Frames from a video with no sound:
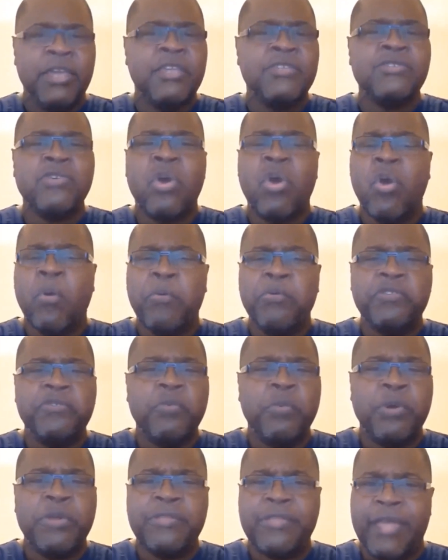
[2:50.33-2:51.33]
He's always
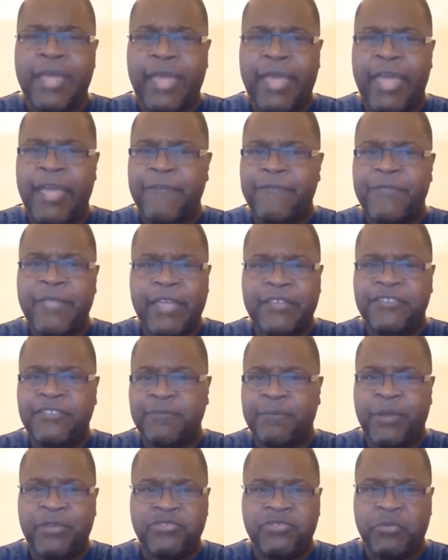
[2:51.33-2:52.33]
wanted to have that
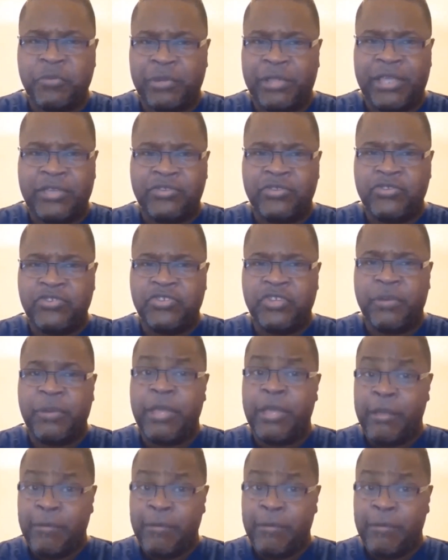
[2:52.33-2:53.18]
special relationship.